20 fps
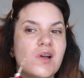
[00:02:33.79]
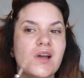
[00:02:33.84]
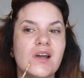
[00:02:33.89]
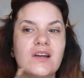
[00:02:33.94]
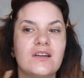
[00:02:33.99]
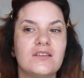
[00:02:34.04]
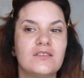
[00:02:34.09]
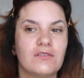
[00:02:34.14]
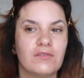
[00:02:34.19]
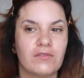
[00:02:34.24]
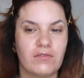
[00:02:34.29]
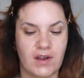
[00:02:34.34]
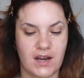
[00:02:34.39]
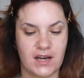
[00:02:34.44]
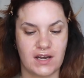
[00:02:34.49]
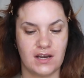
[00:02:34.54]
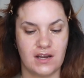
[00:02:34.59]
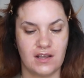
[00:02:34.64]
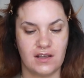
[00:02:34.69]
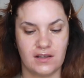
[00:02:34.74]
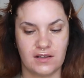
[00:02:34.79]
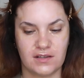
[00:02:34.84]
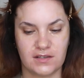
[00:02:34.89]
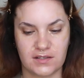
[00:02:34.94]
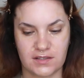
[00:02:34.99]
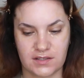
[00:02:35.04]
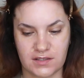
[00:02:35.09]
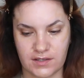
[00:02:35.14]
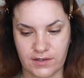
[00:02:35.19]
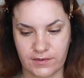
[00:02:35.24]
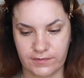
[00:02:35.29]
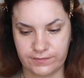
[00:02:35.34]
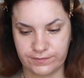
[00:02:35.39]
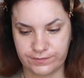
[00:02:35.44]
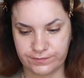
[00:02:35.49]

areas of redness.